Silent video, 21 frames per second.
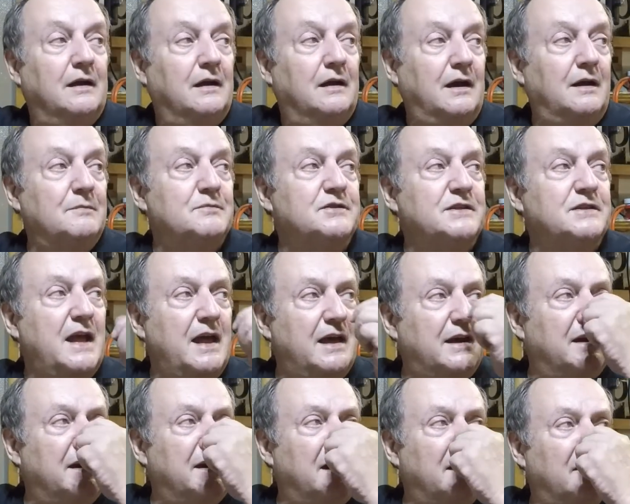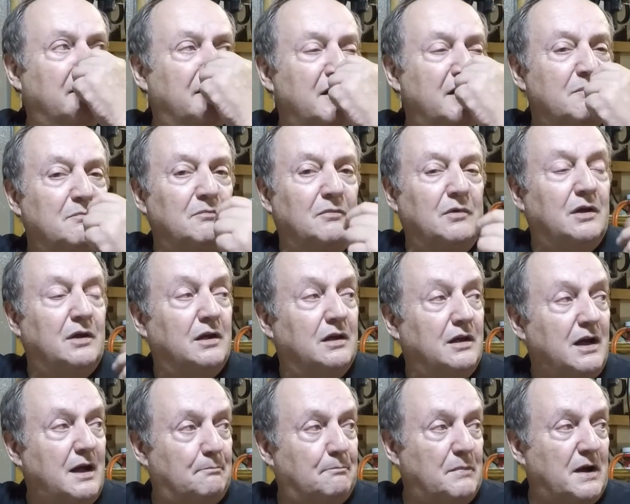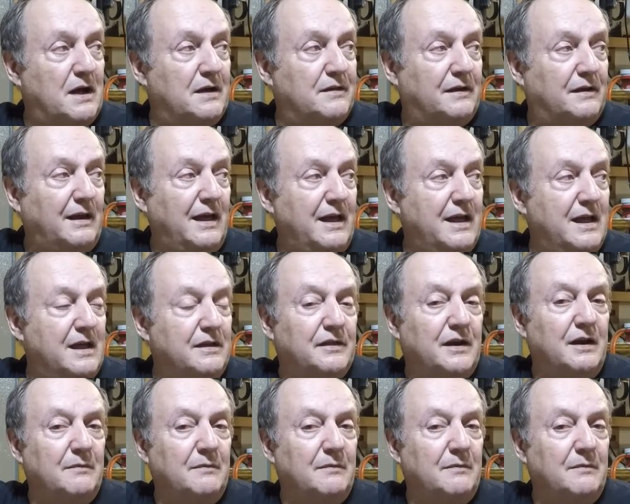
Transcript: I'm standing there and I'm up by the lathe